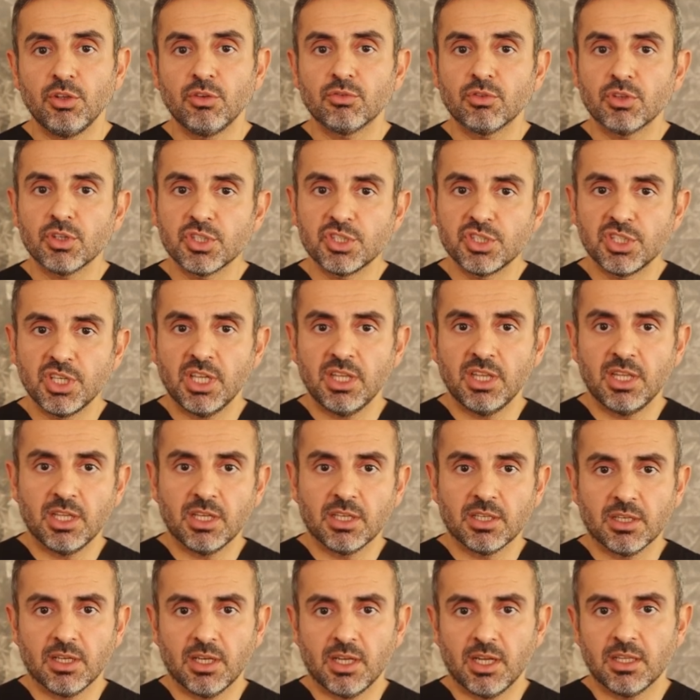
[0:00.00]

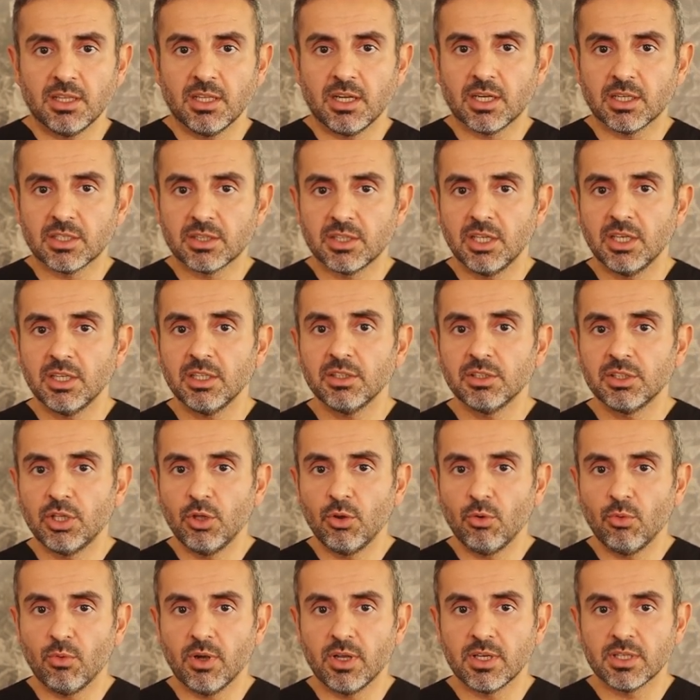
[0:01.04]
Neurogenic and arterial
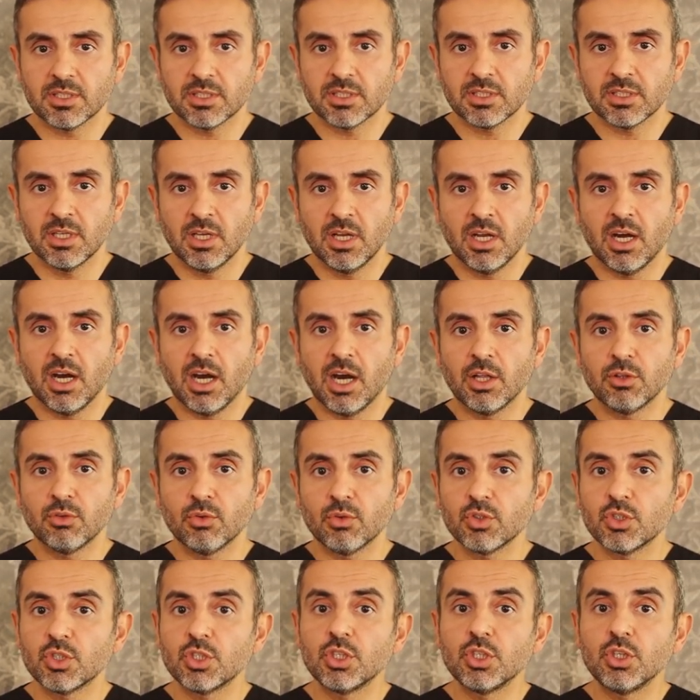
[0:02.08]
TOS are
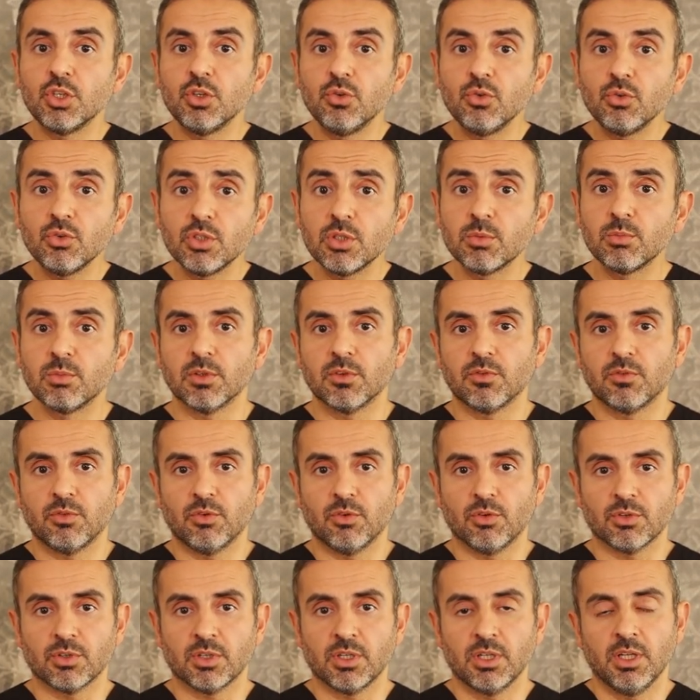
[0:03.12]
not suitable
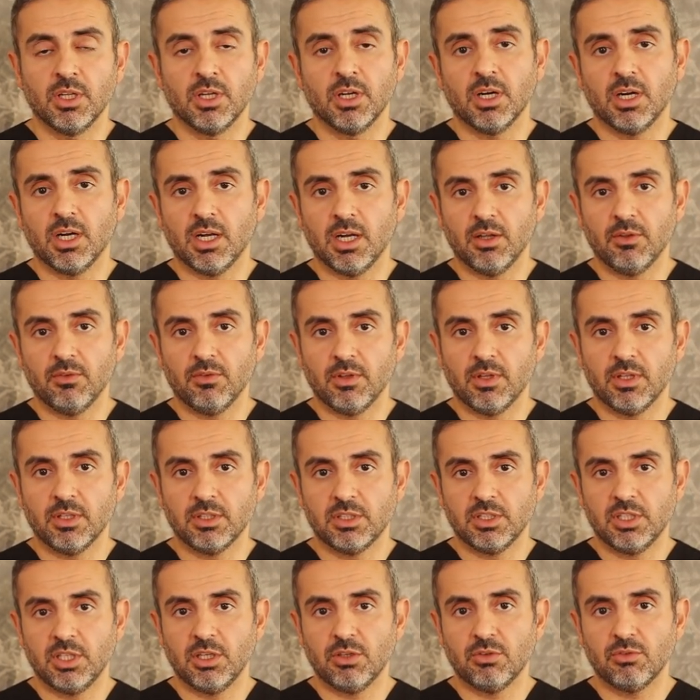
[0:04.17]
for an
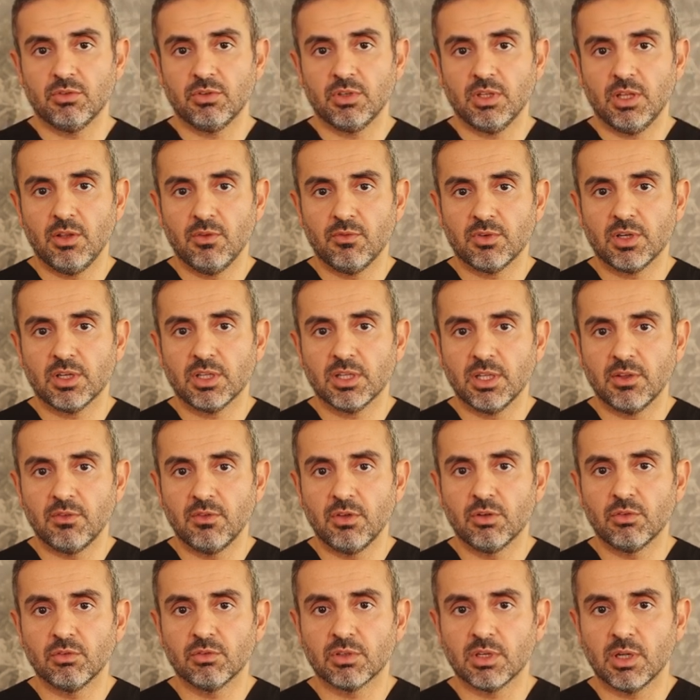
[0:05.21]
anterior
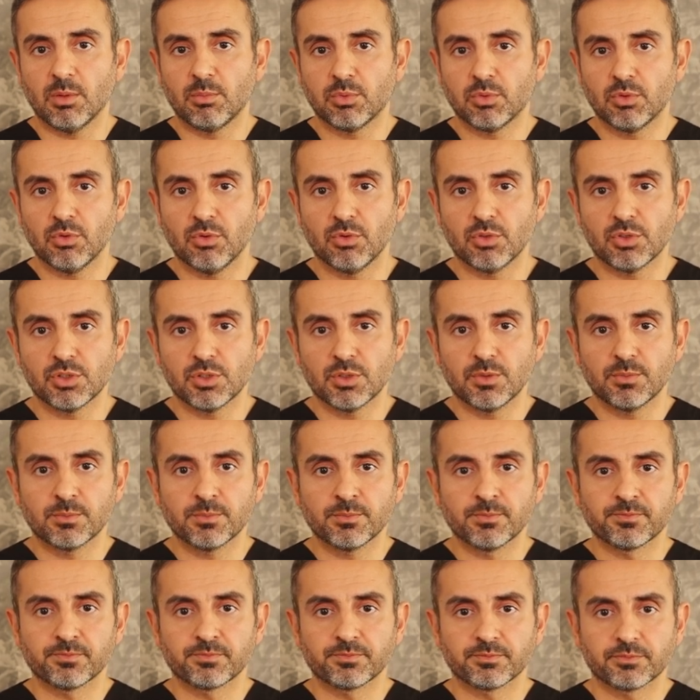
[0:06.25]
infraclavicular approach.
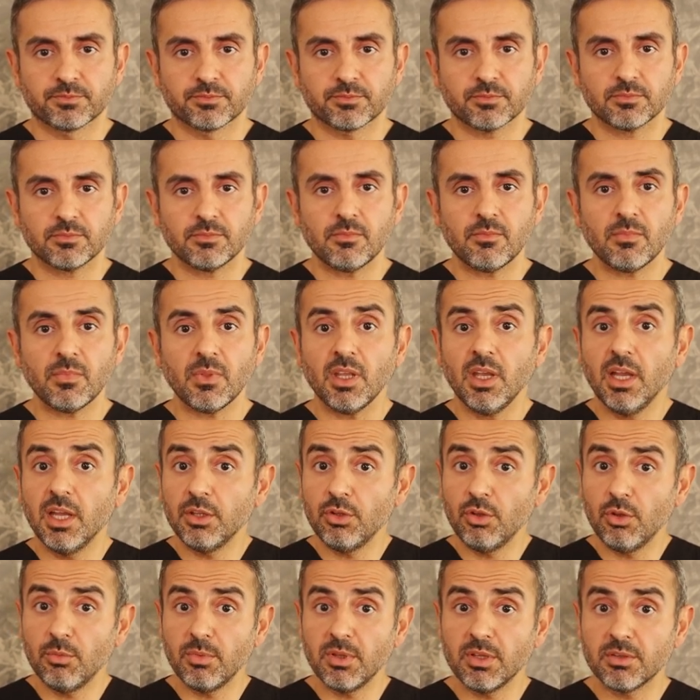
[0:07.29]

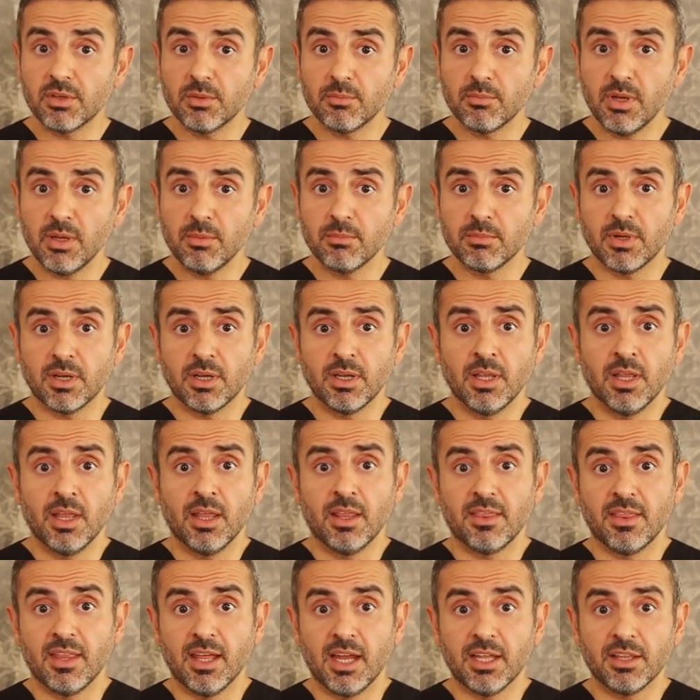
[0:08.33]
And you may remember
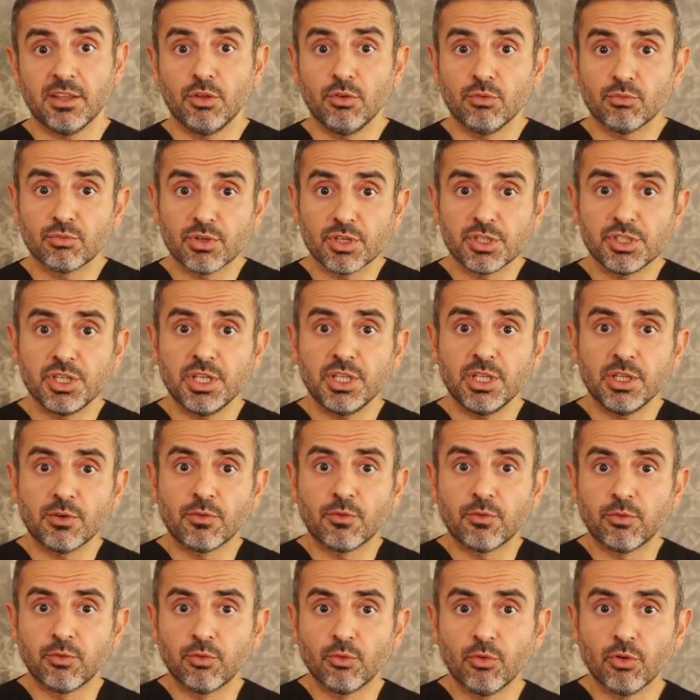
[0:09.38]
that neurogenic
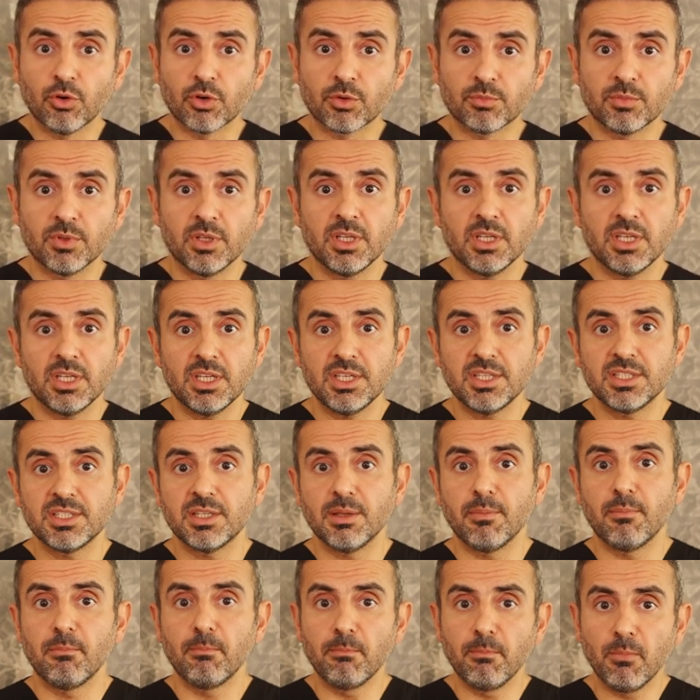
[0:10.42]
form is
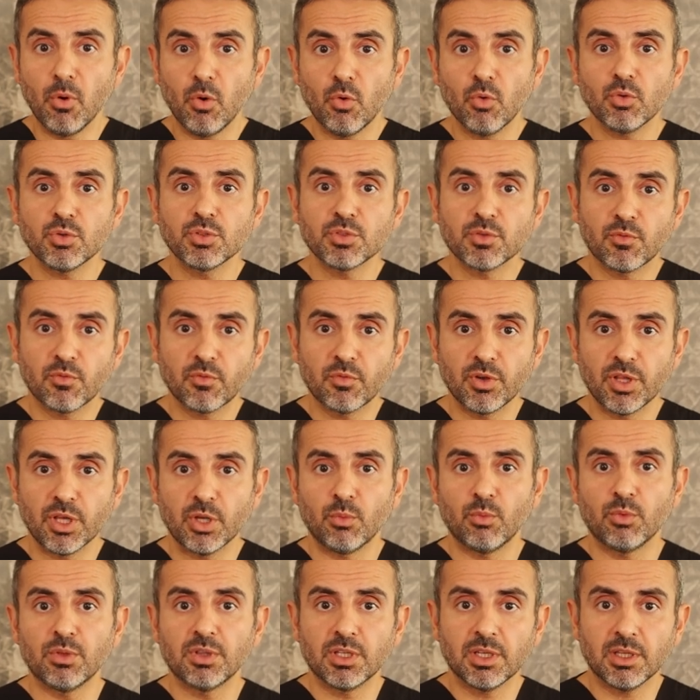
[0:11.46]
the most
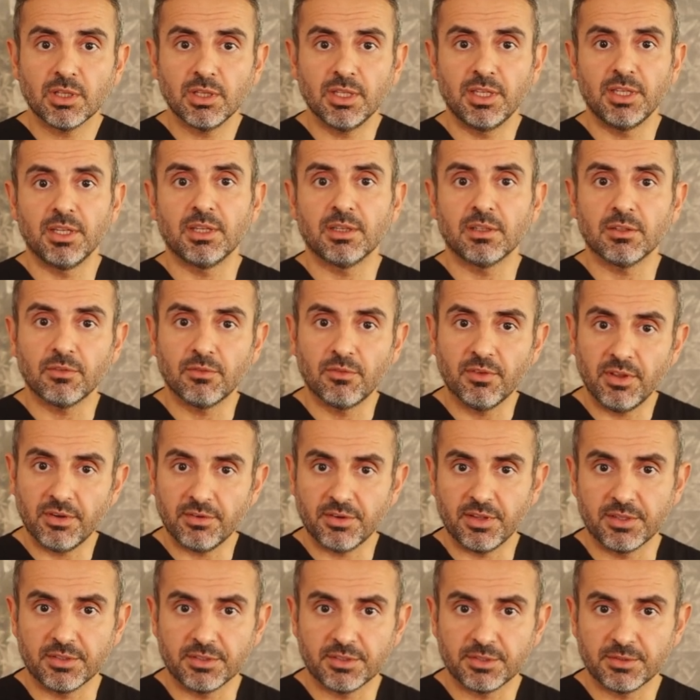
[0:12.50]
frequent clinical
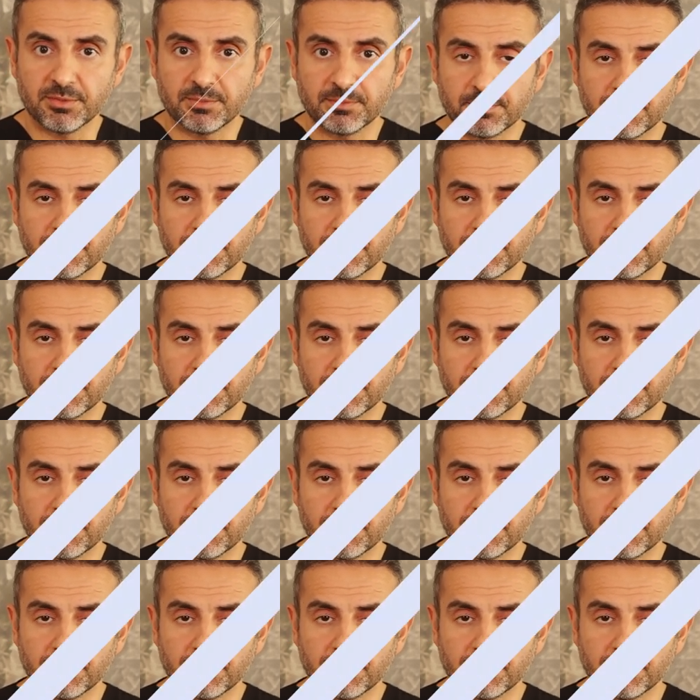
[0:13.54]
variant.